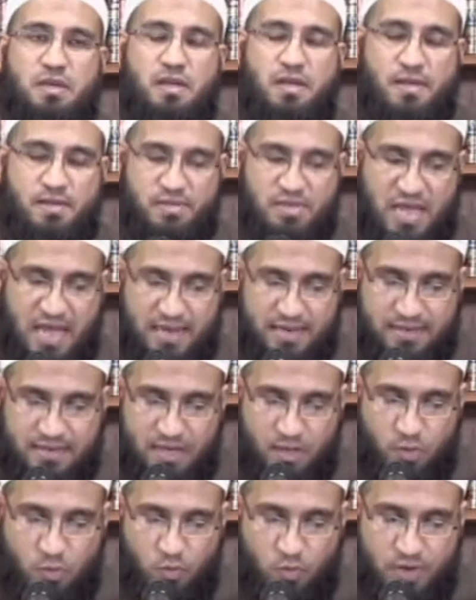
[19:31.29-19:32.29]
that
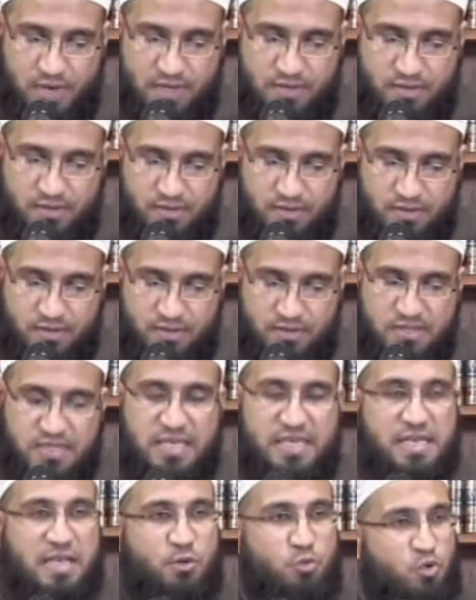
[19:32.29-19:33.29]
dealt with
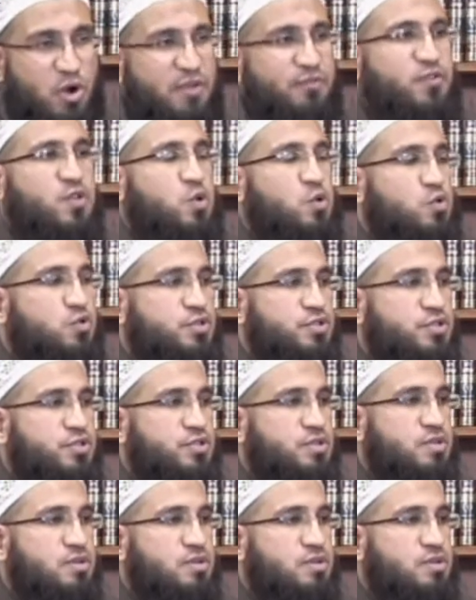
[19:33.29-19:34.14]
seeking refuge